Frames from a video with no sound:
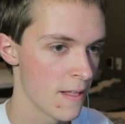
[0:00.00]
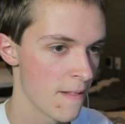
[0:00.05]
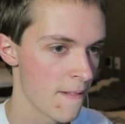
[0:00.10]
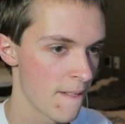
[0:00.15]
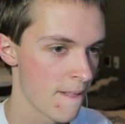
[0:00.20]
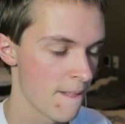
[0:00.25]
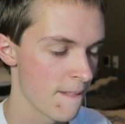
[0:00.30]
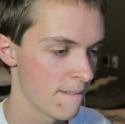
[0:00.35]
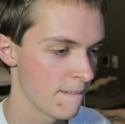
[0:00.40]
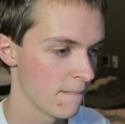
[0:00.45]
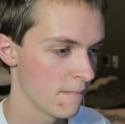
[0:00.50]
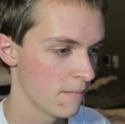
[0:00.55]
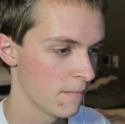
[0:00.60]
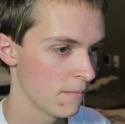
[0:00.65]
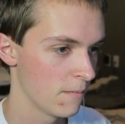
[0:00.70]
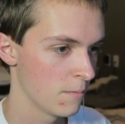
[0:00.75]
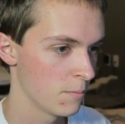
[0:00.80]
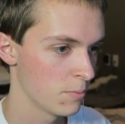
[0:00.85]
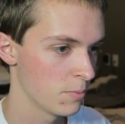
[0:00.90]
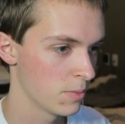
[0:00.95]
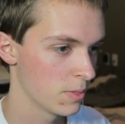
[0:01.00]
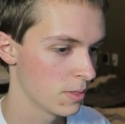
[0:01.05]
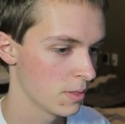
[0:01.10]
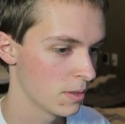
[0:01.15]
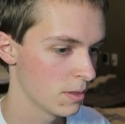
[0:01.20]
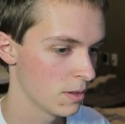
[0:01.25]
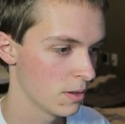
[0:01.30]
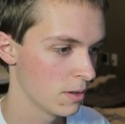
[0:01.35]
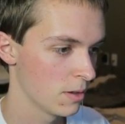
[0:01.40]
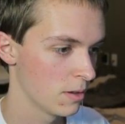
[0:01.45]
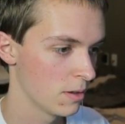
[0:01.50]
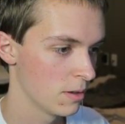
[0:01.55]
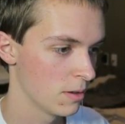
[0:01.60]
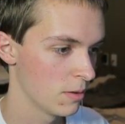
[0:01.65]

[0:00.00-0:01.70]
Nobody speaks.